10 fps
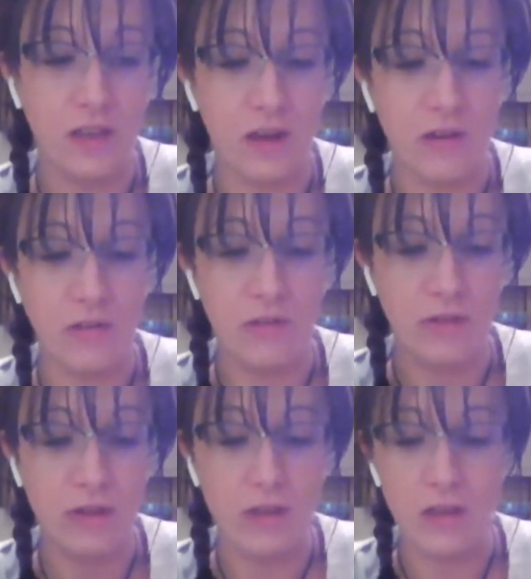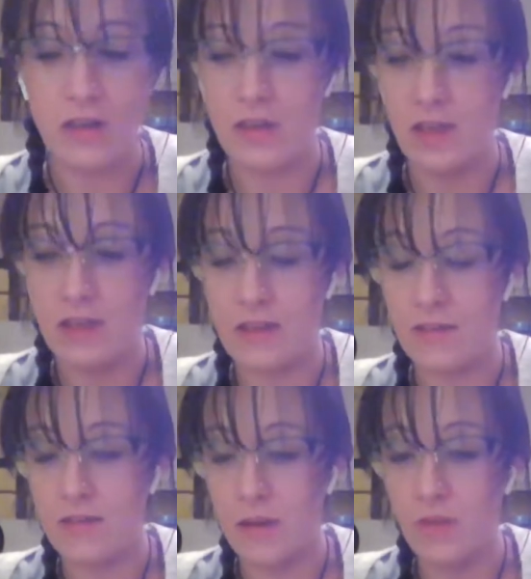though. Like
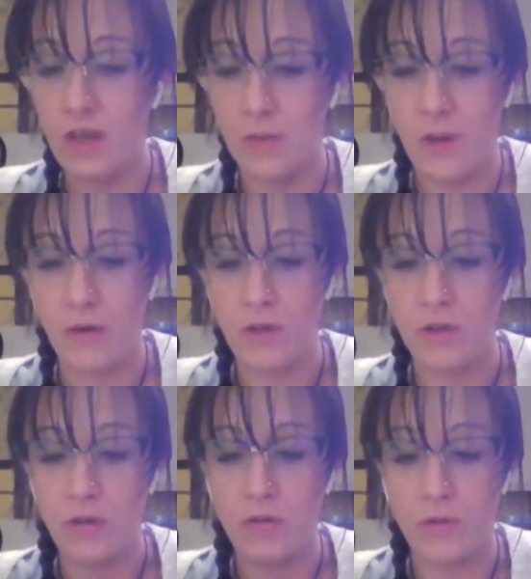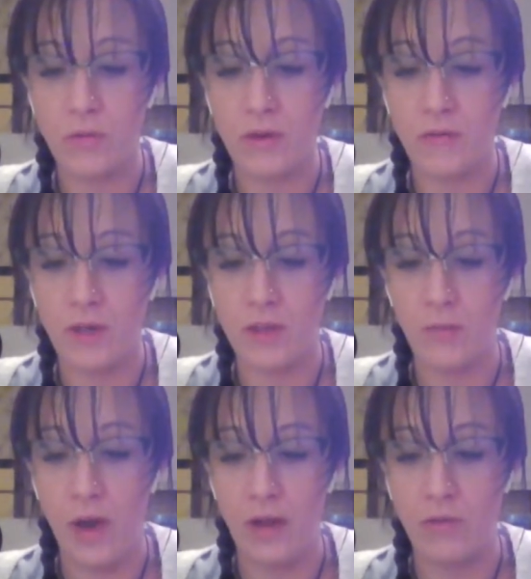there's something about you doing really
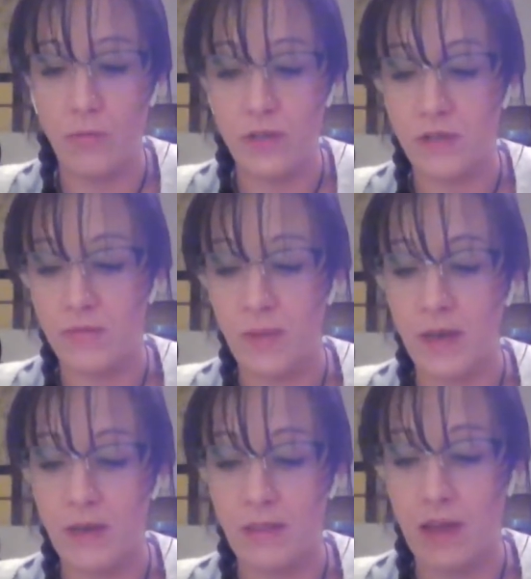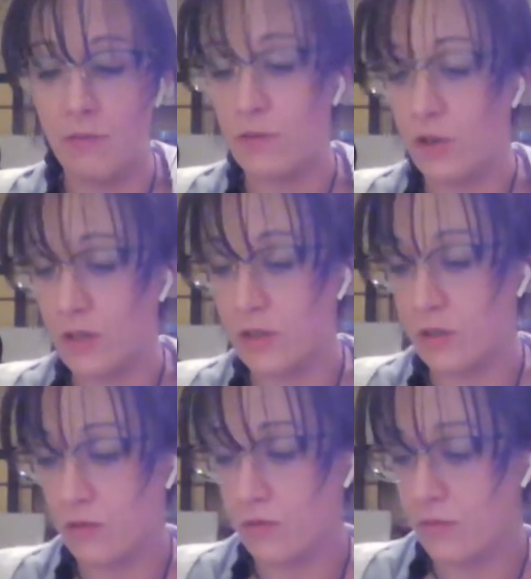well, which is making them look
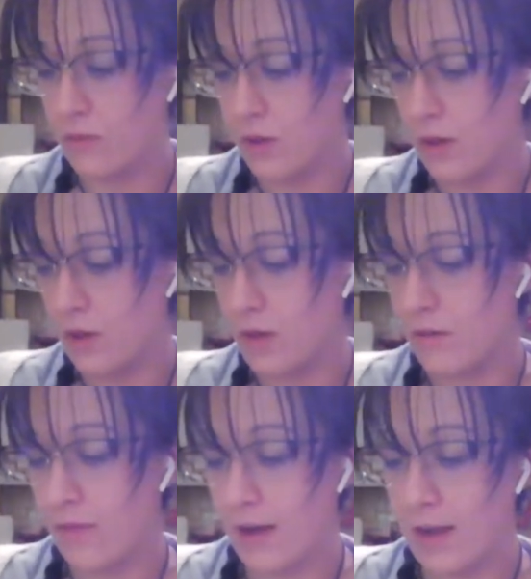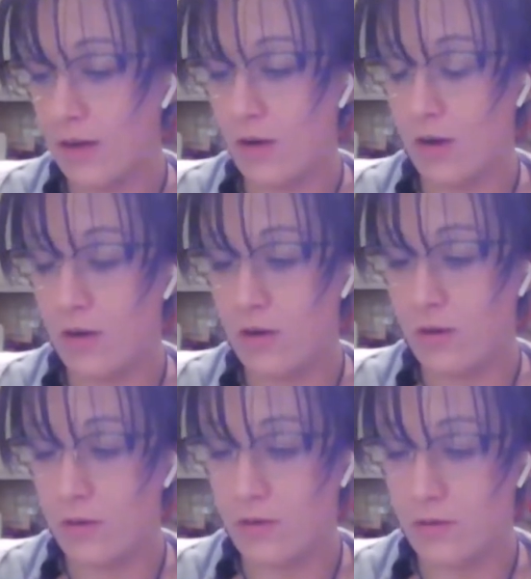at you funny.
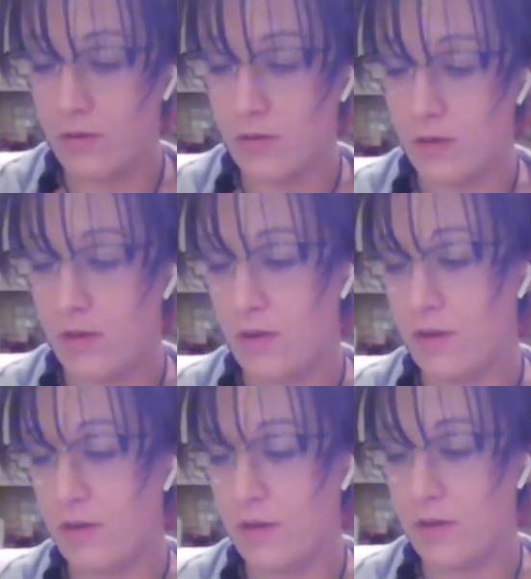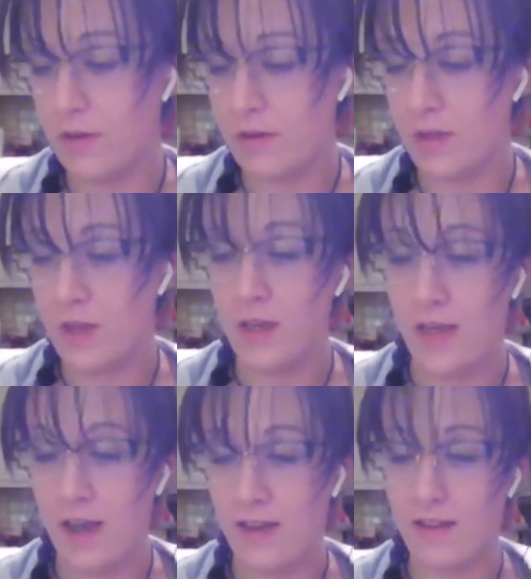Oh, oh,
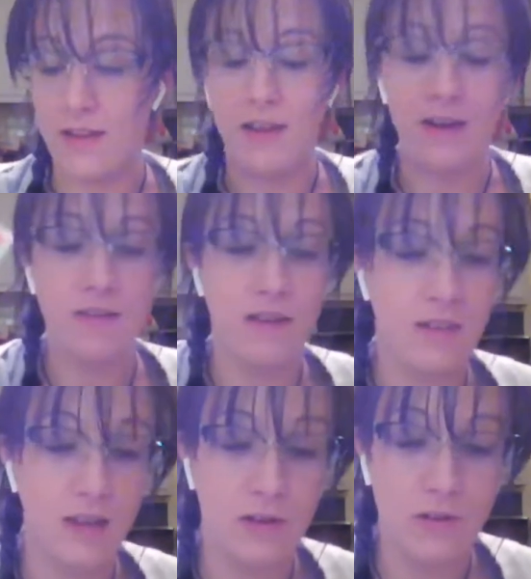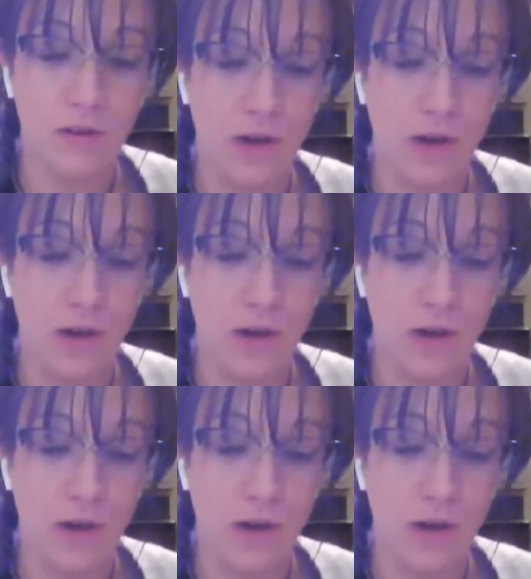yeah. Like I said, they don't know